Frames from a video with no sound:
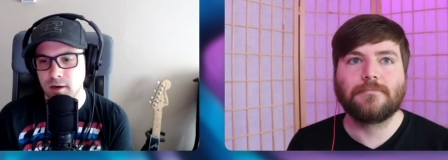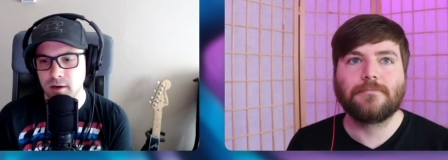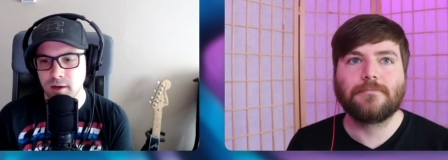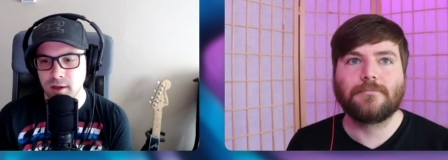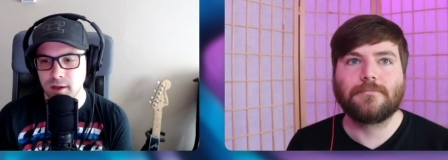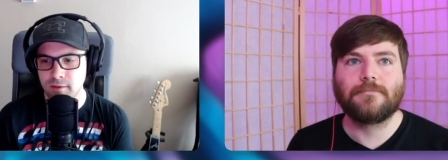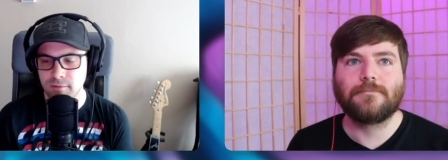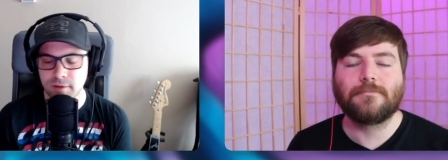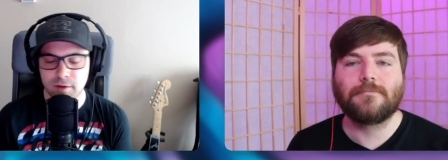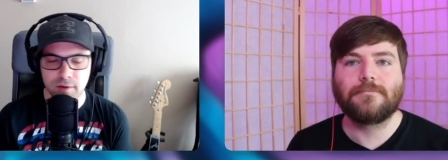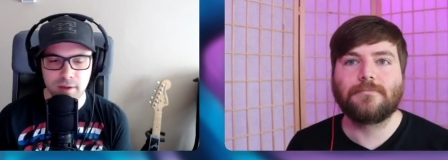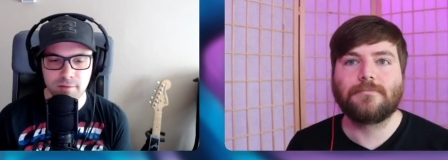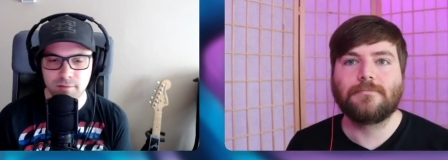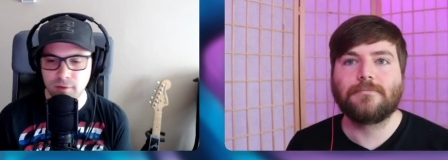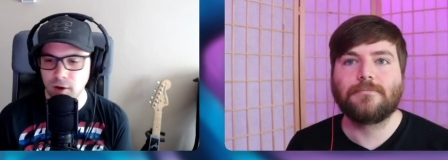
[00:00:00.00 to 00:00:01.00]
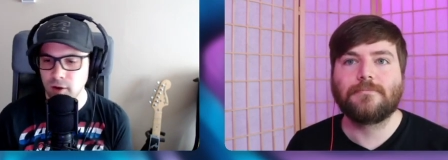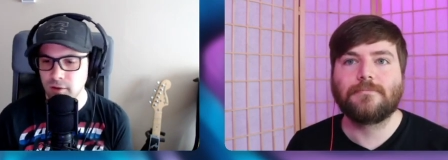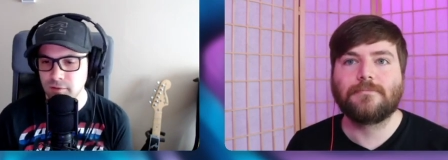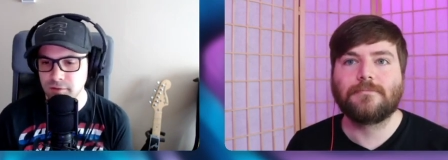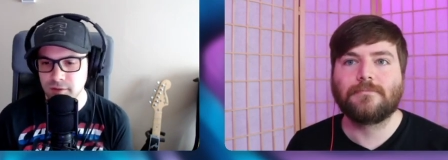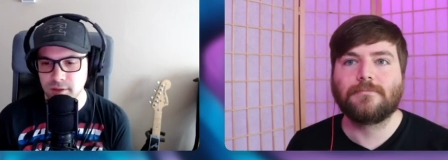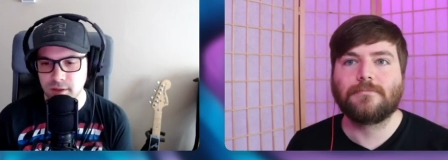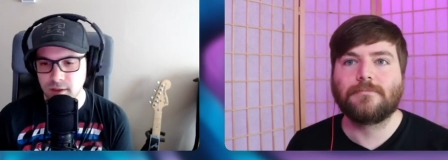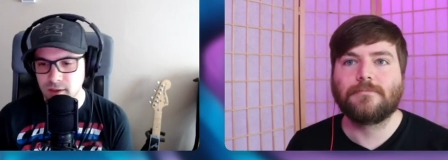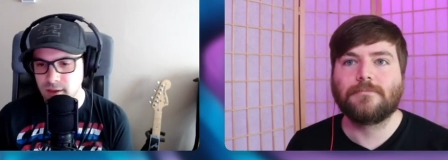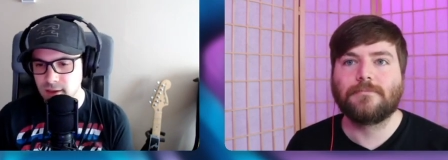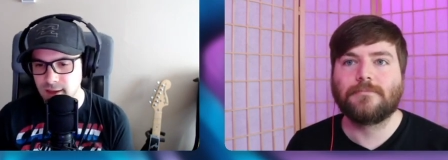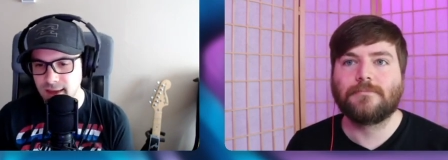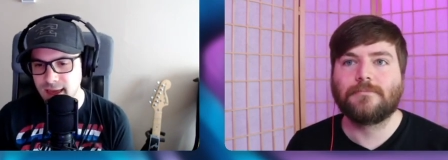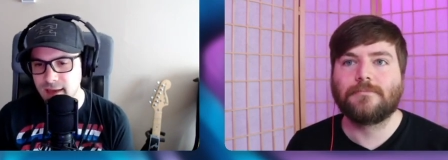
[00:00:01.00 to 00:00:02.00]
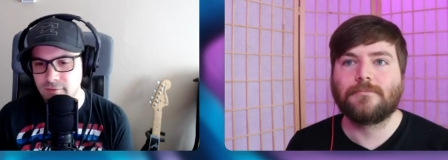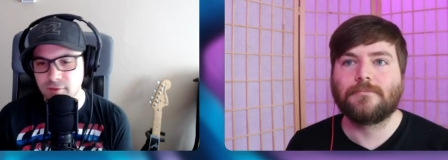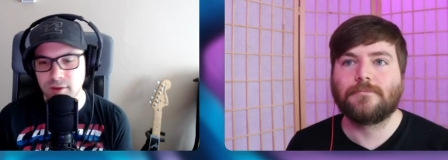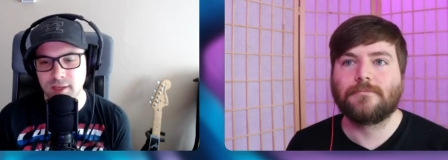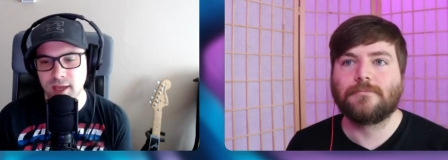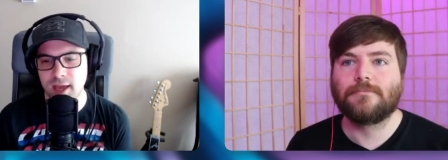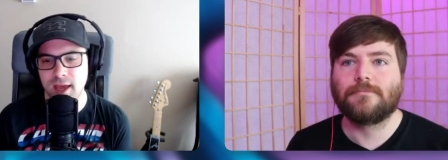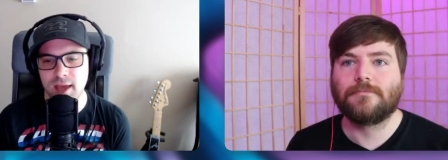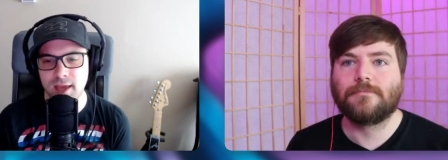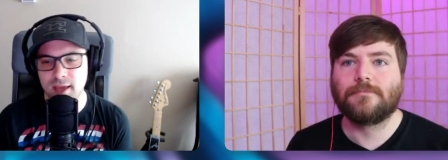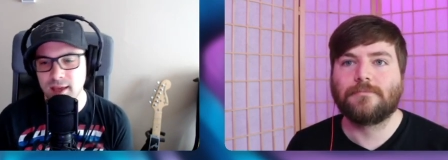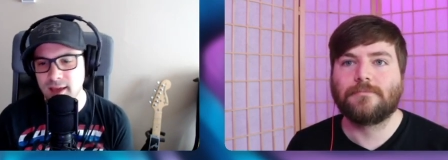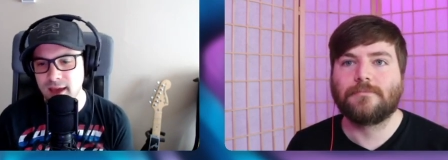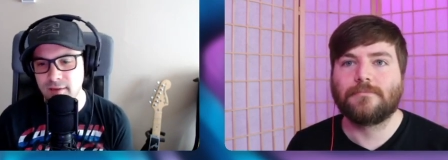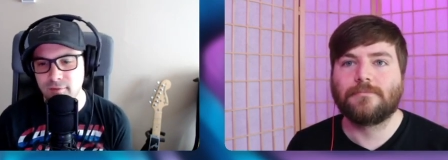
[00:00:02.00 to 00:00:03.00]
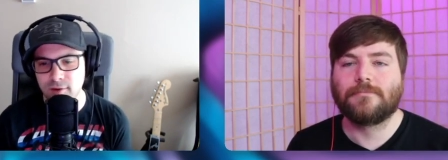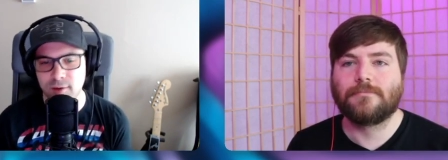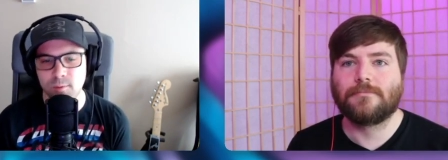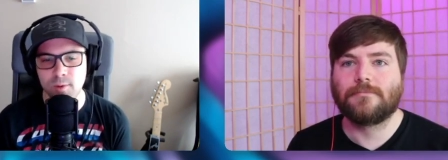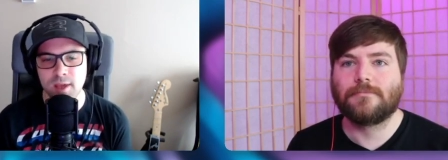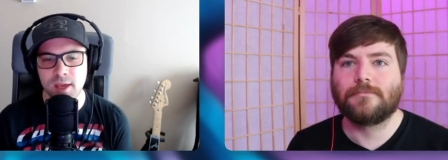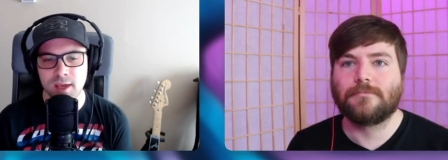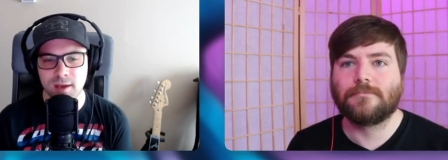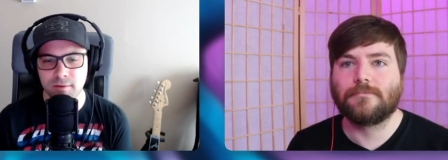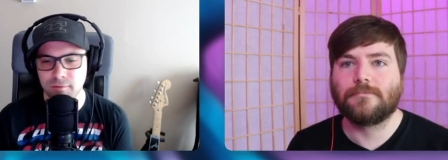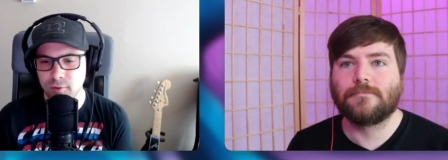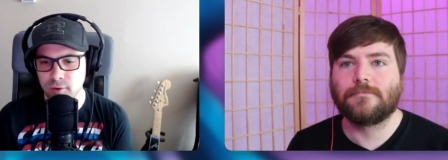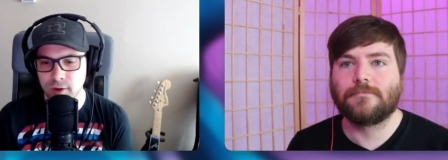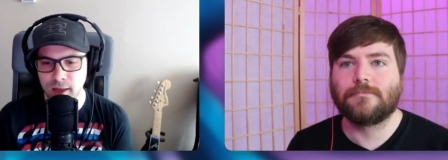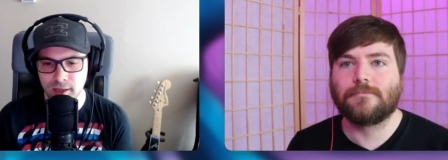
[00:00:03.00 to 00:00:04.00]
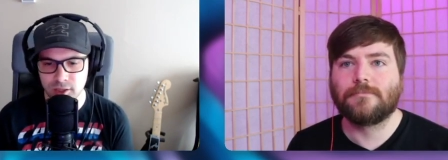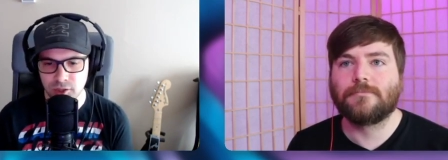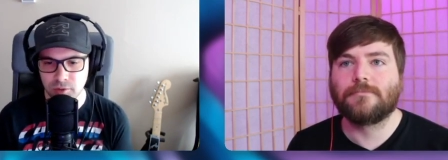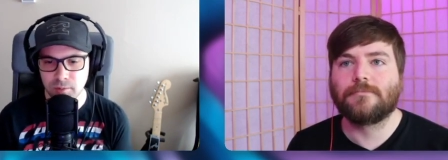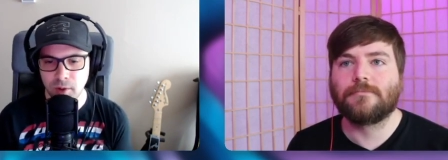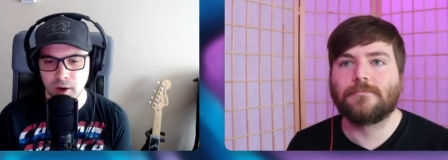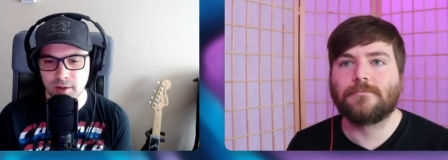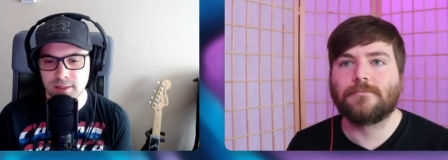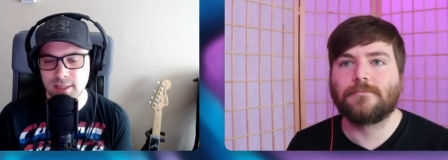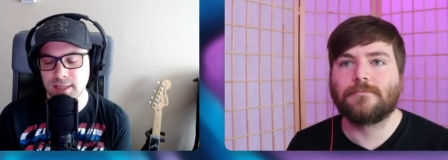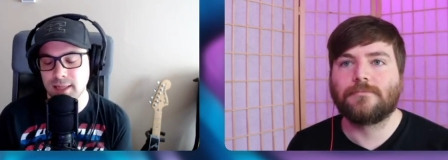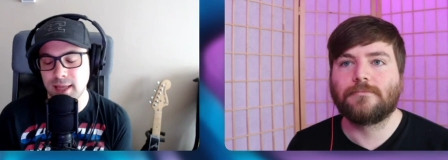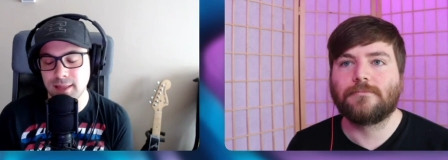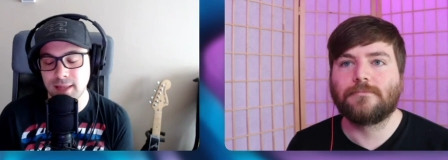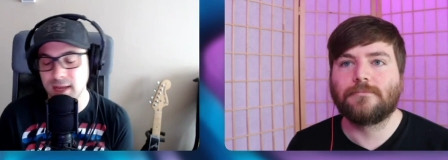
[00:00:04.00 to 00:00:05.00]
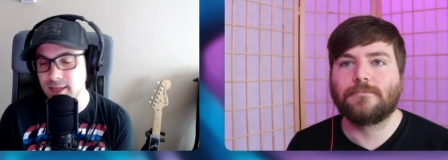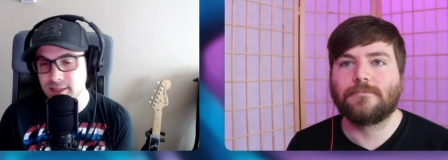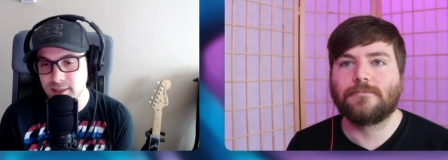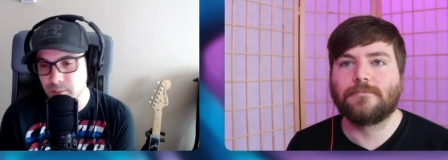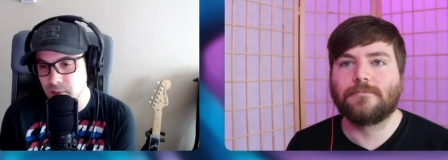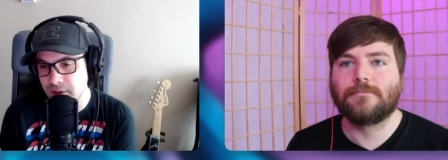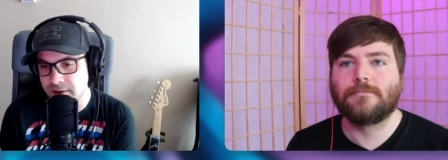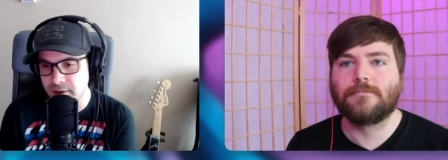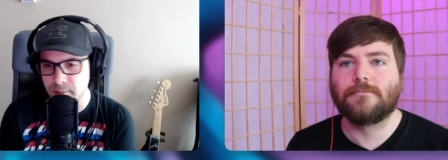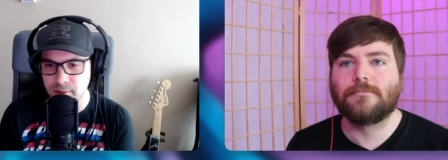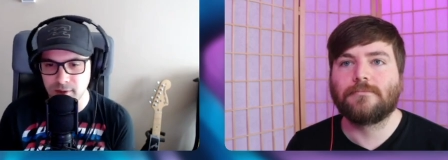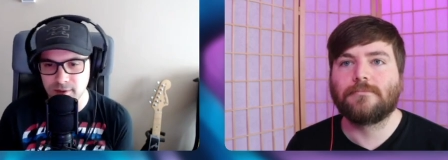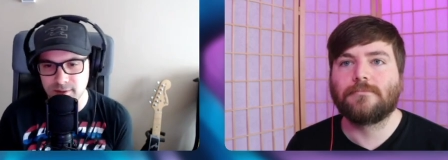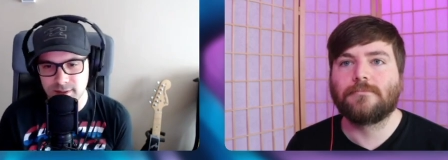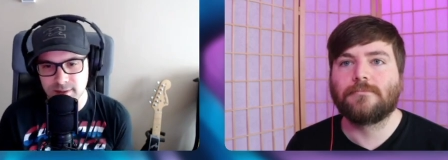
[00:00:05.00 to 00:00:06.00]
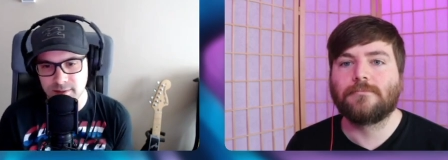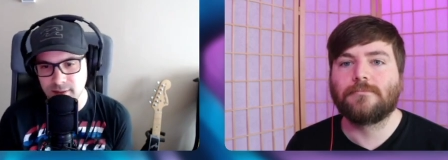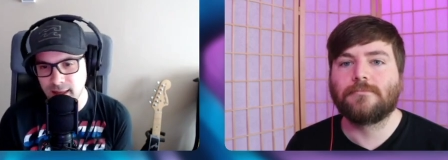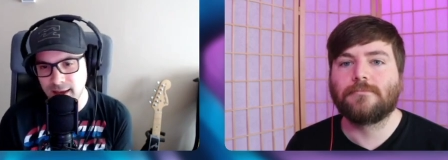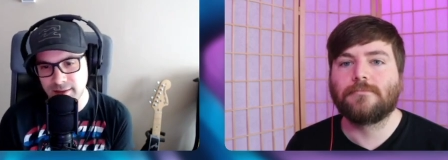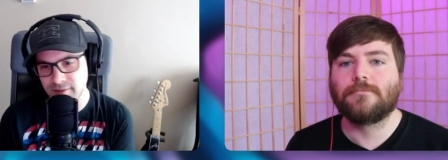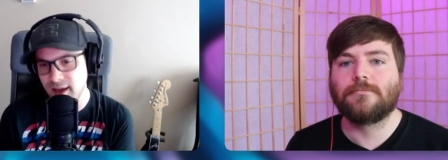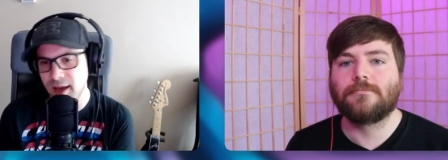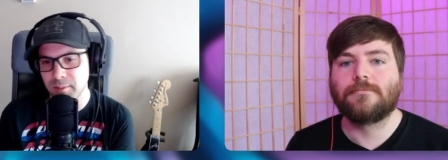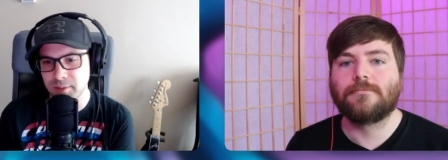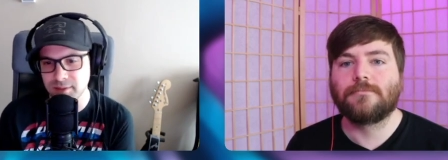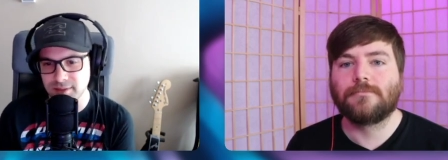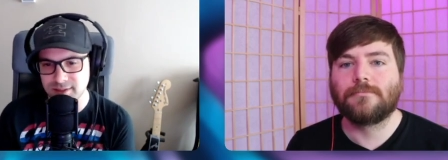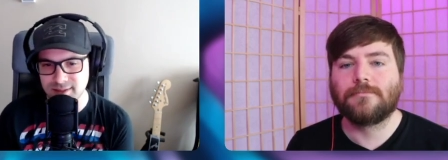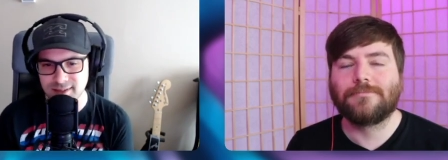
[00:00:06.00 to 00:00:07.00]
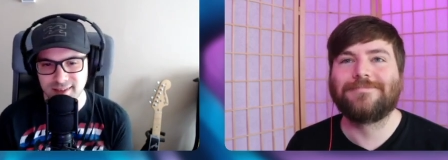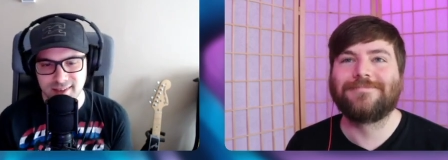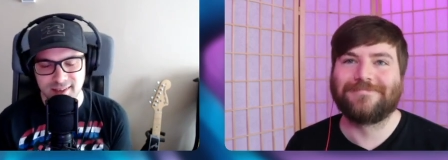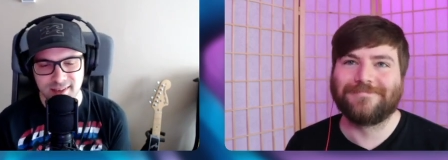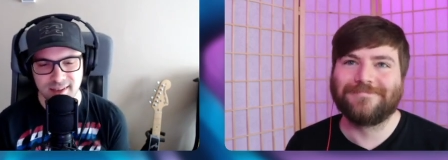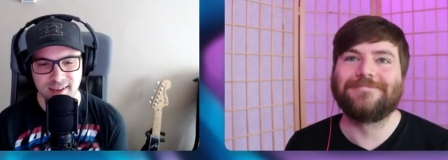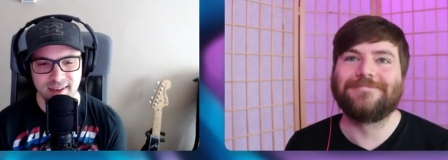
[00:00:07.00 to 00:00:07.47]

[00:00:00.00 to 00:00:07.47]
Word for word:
Speaker 1: that are very involved every day, every week for like two months, and then they disappear because life happens.